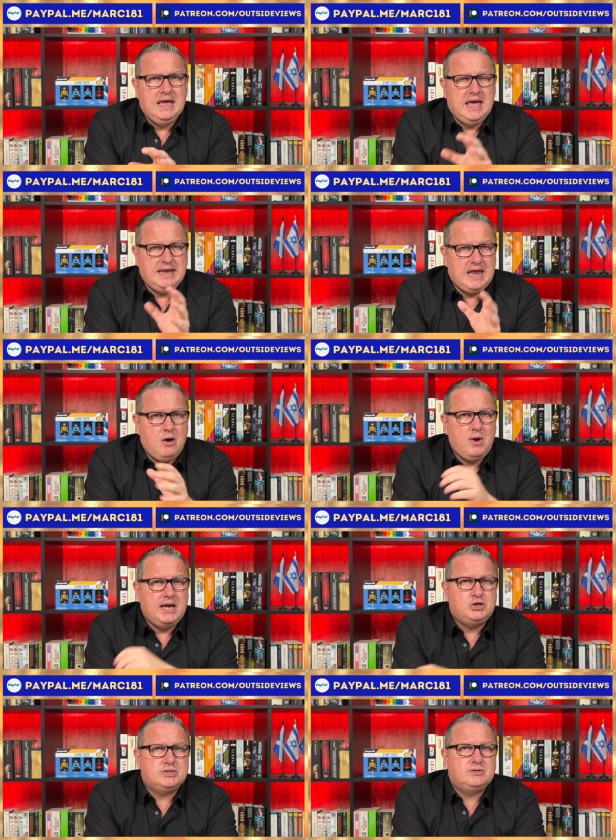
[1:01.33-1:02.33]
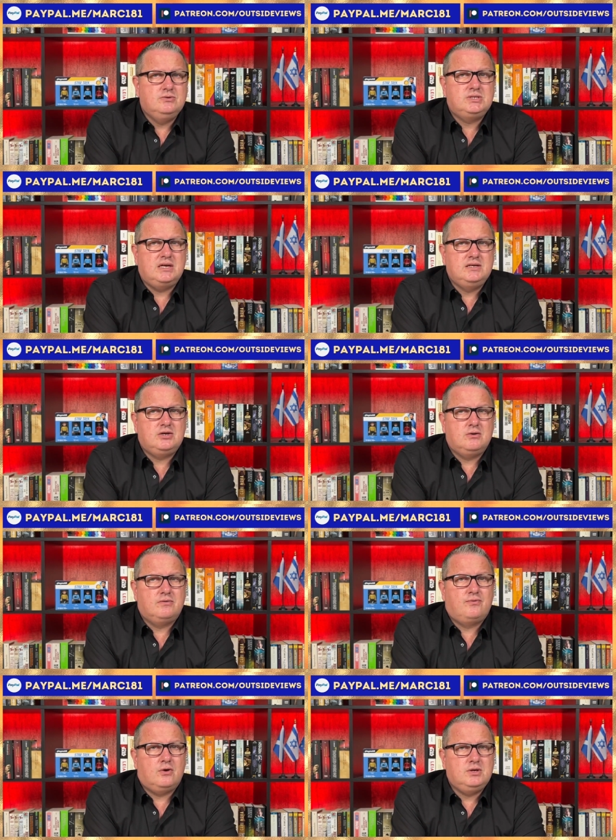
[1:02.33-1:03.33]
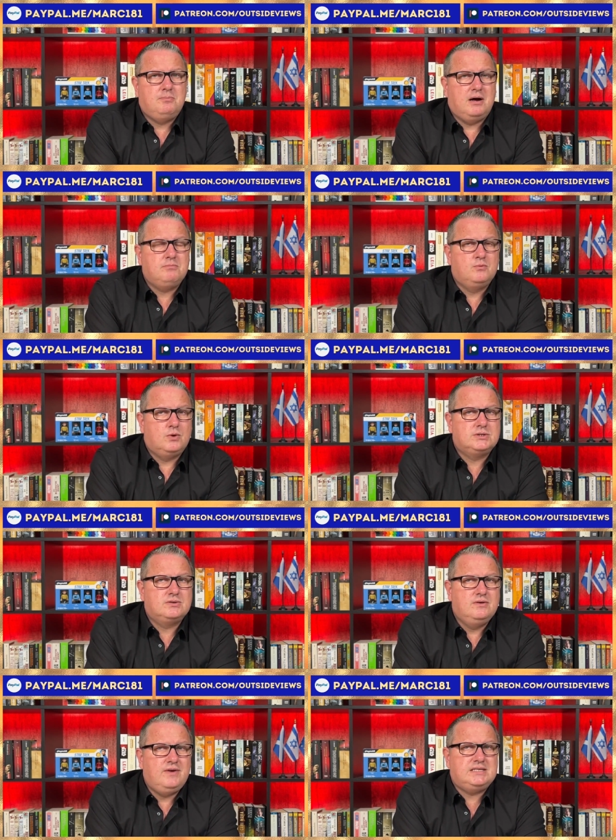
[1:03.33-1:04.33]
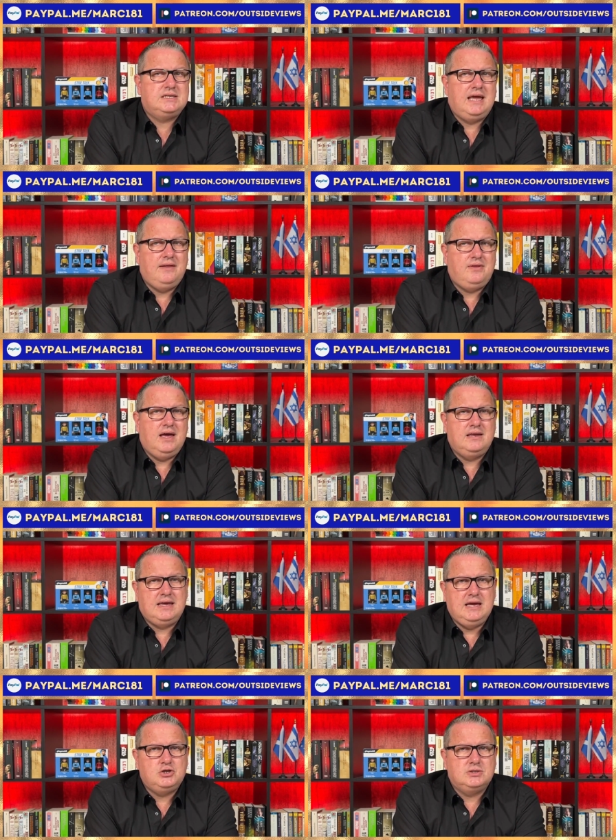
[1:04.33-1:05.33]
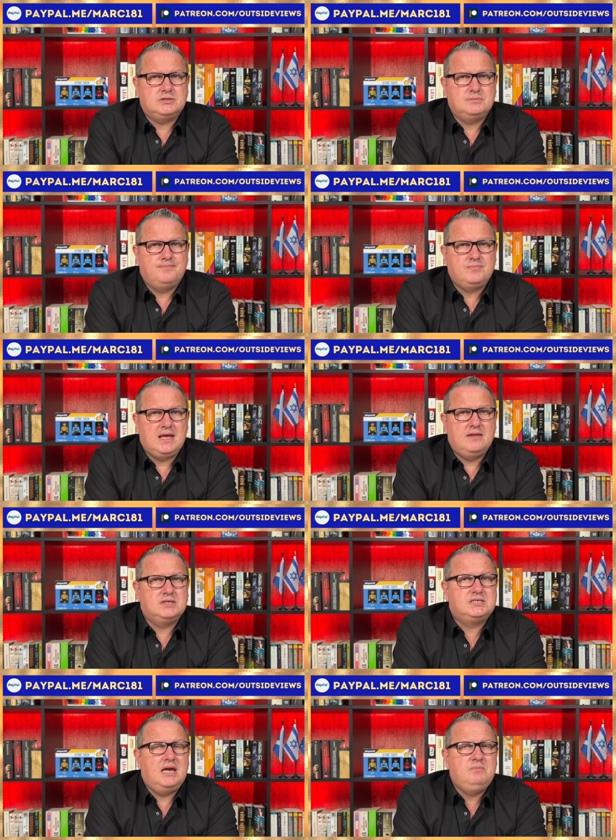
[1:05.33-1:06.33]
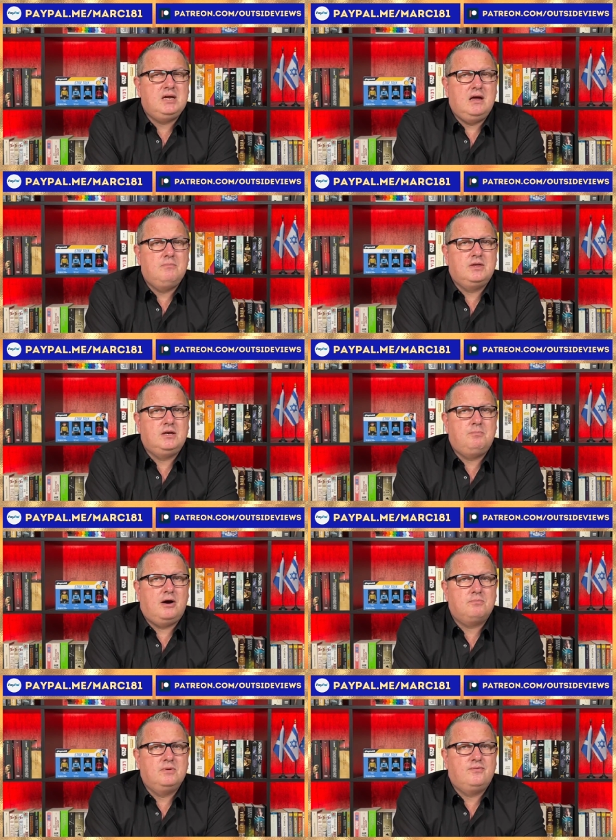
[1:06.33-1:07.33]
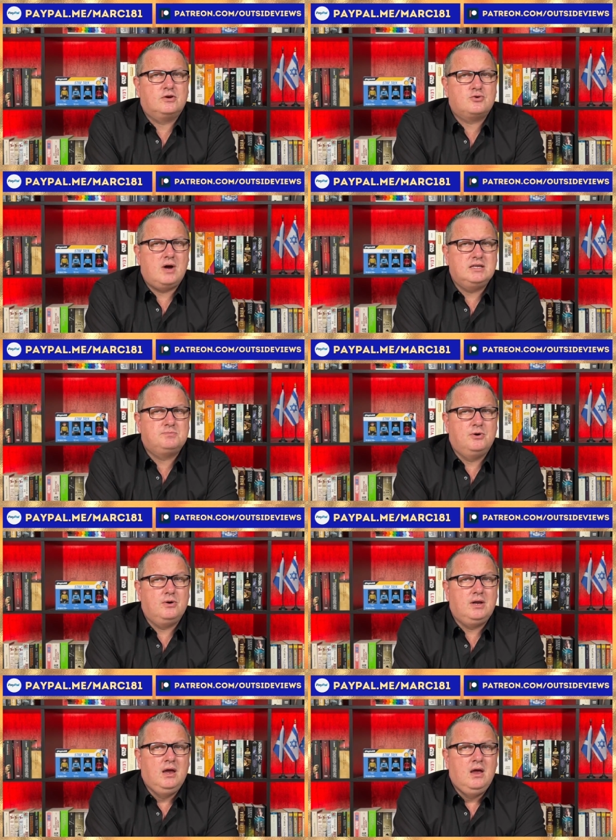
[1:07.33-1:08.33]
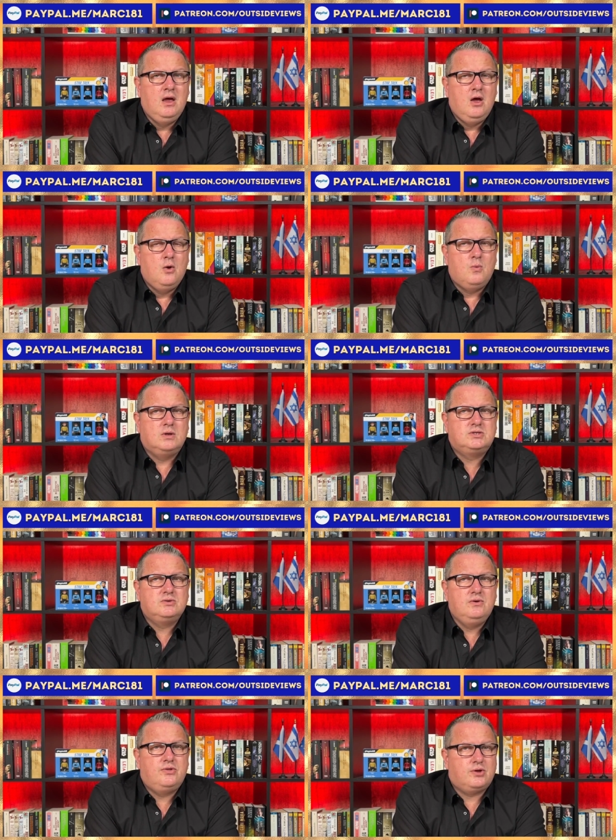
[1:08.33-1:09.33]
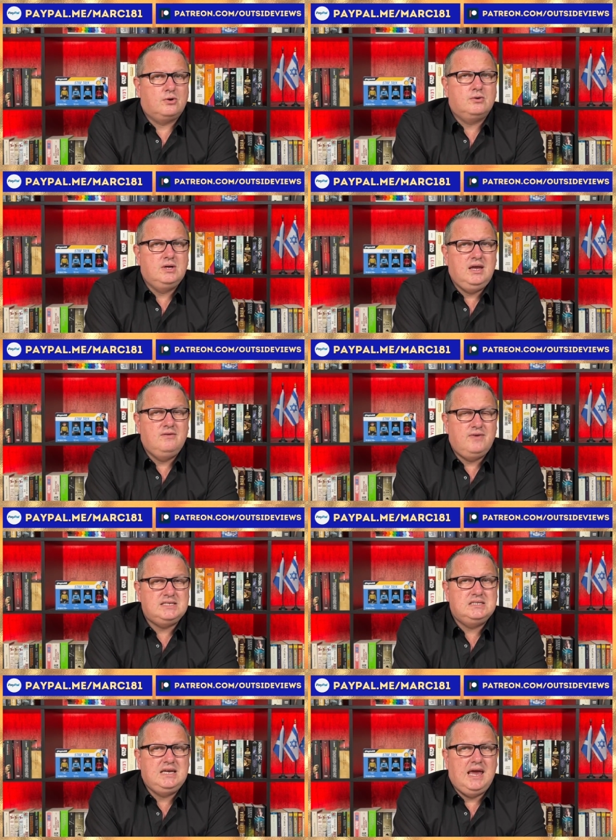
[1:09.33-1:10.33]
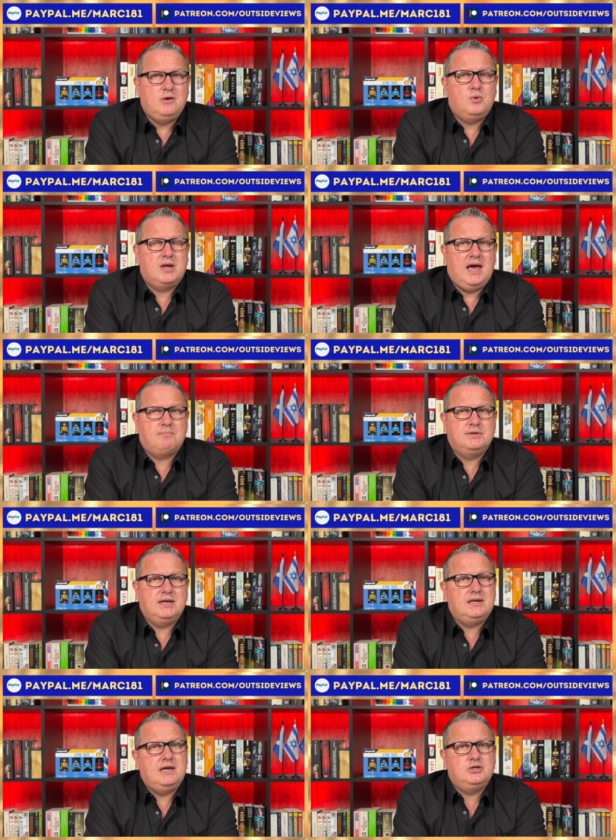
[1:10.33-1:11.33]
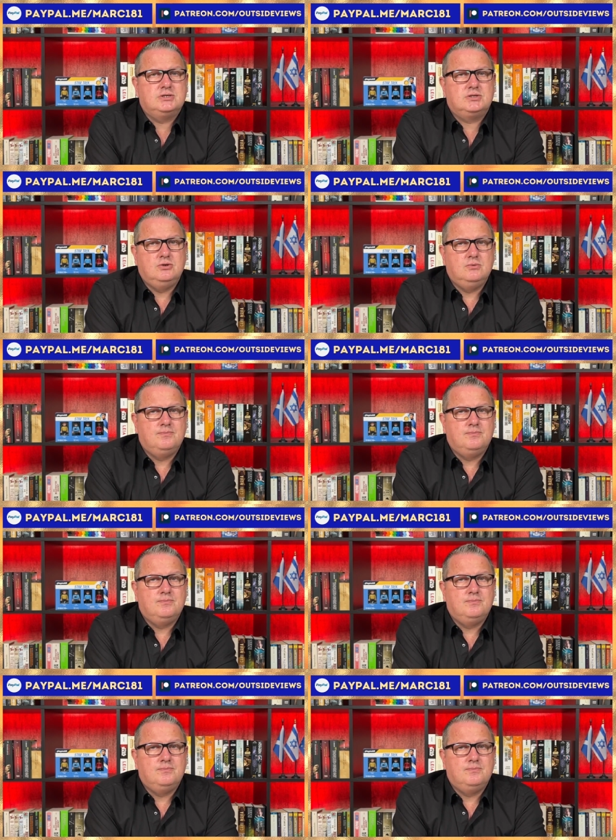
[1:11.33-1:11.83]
And now HS2's internal fraud department wants to investigate the allegations. At the same time, the Department for Transport wants to thoroughly investigate what happened at HS2.